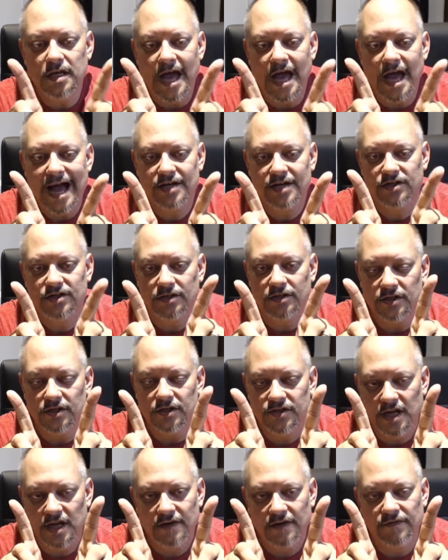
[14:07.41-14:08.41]
actually is
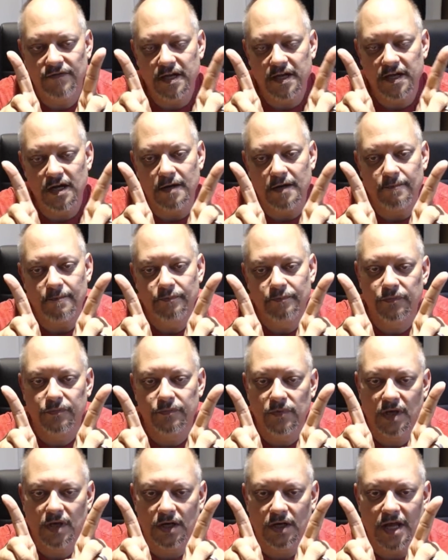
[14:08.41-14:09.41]
kind of
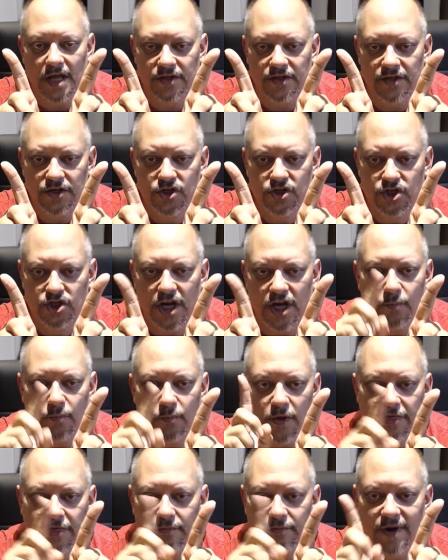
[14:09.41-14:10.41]
like this shape
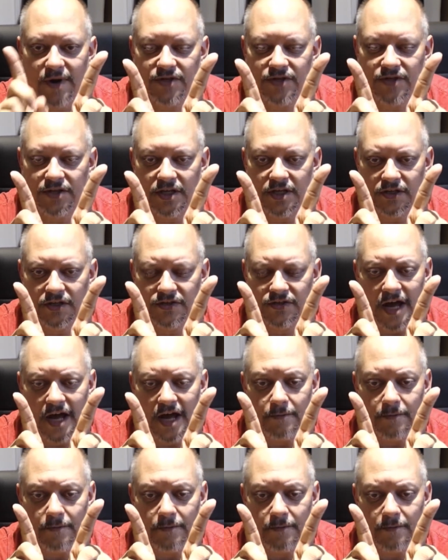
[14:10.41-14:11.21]
with threads on the inside.